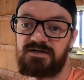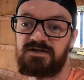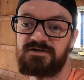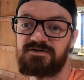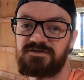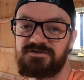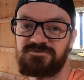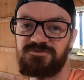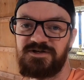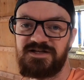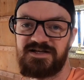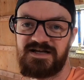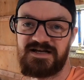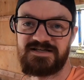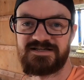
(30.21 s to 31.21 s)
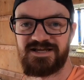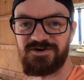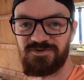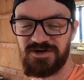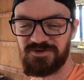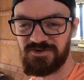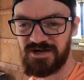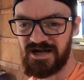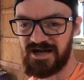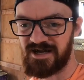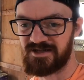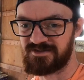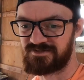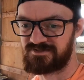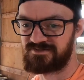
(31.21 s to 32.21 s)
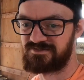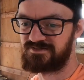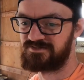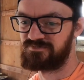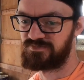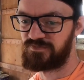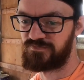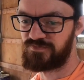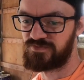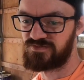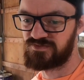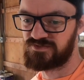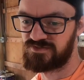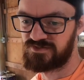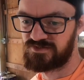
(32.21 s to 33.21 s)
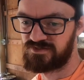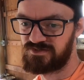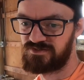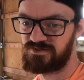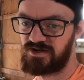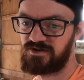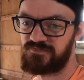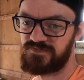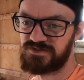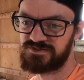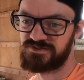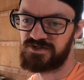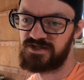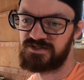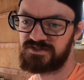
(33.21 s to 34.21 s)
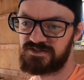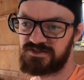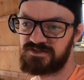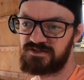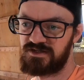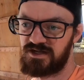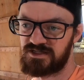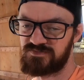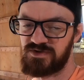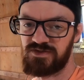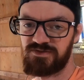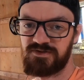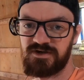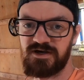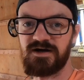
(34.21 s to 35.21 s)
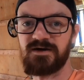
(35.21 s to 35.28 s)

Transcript: get a good reading as to where we're at before our first race next month.